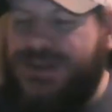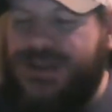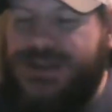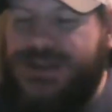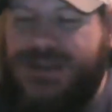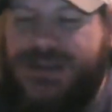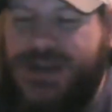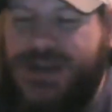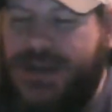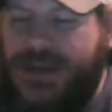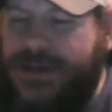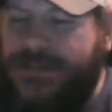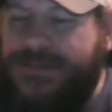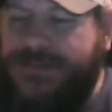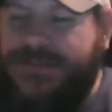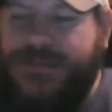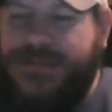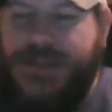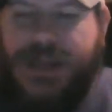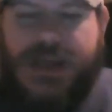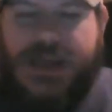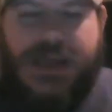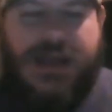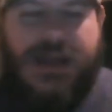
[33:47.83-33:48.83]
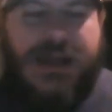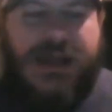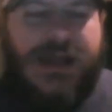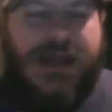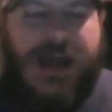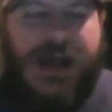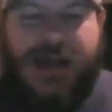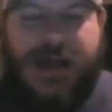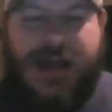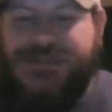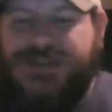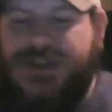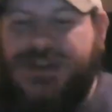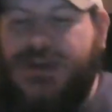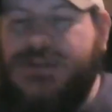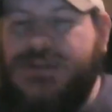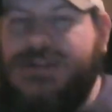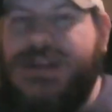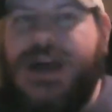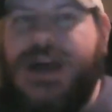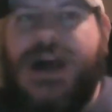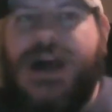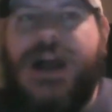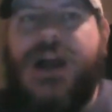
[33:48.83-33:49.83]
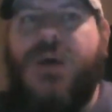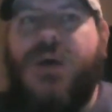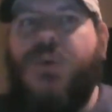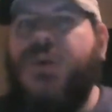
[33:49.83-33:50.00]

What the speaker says: just, I'm so tired.